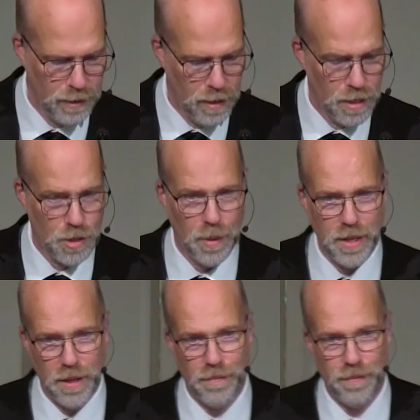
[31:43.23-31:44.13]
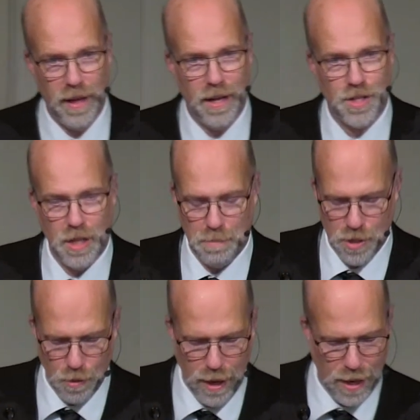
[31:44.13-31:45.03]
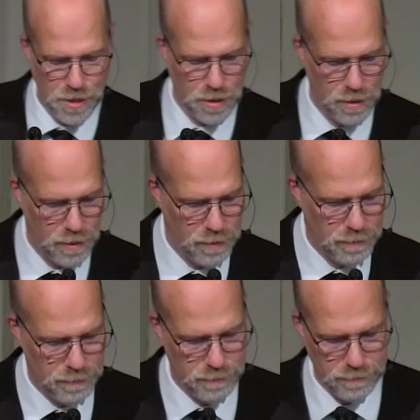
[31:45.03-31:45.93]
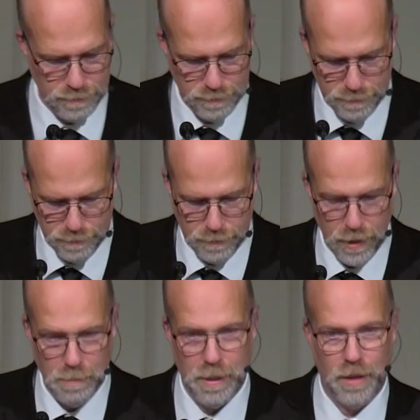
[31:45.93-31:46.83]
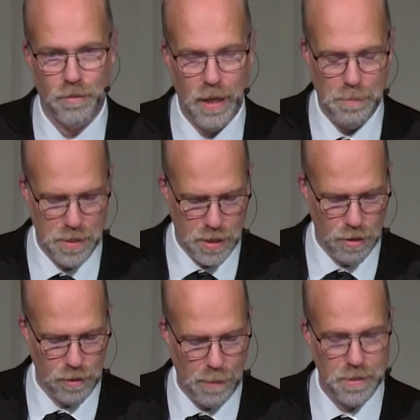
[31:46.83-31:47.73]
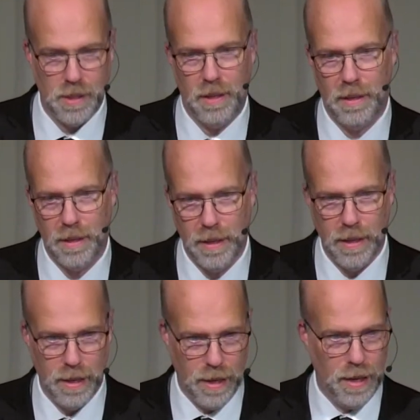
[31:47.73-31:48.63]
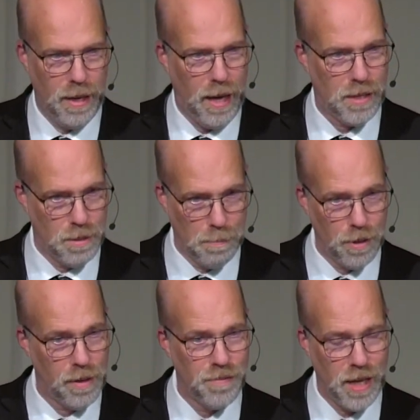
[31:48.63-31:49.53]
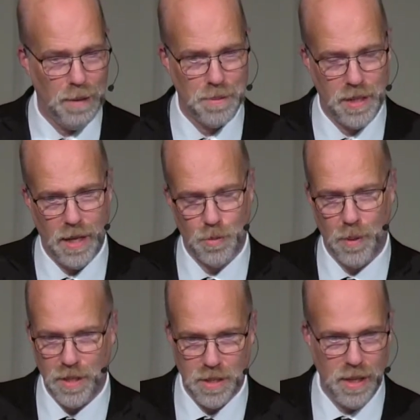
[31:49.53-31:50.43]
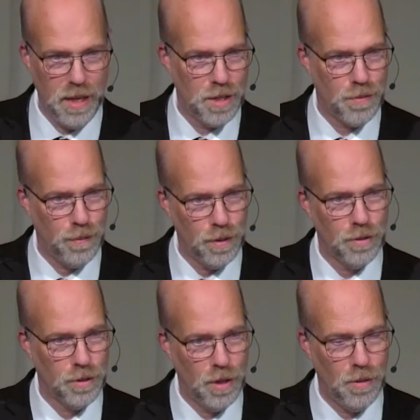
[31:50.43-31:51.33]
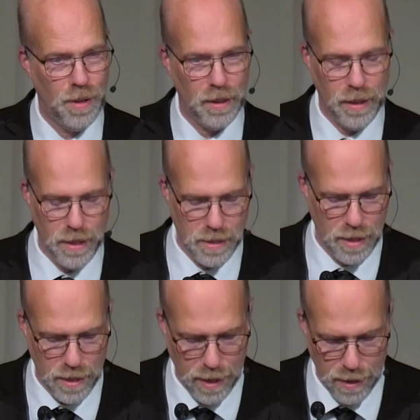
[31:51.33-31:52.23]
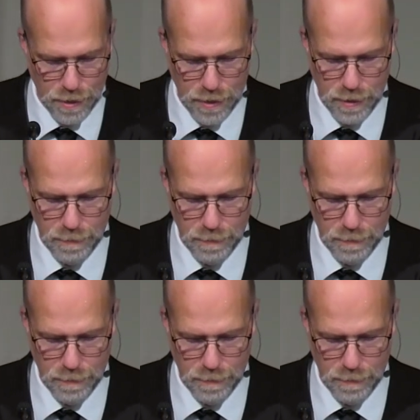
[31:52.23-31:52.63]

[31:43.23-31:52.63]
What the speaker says: Sowing to the flesh seems so natural, but it reaps corruption. As the book of James says, when sin is full grown, it leads to death.